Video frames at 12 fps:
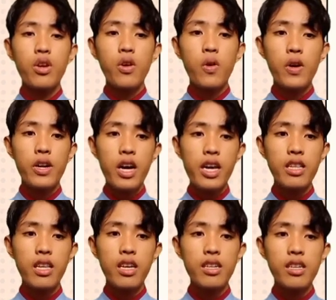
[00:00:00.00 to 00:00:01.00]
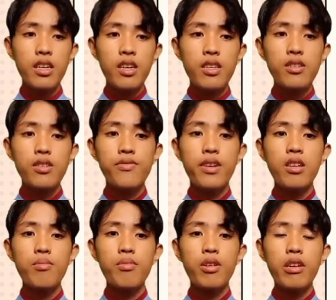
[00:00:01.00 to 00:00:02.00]
or dialect to develop
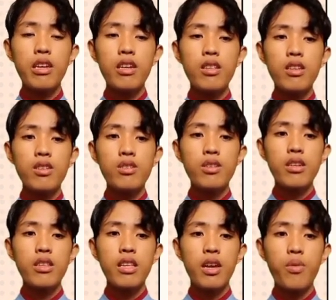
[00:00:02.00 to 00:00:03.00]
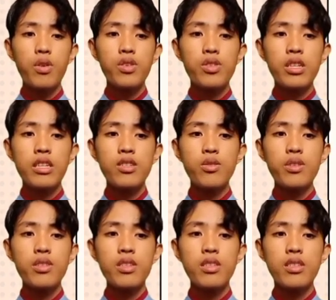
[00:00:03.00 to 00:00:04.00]
their English language and
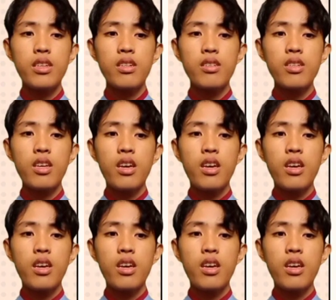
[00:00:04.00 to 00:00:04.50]
literacy skills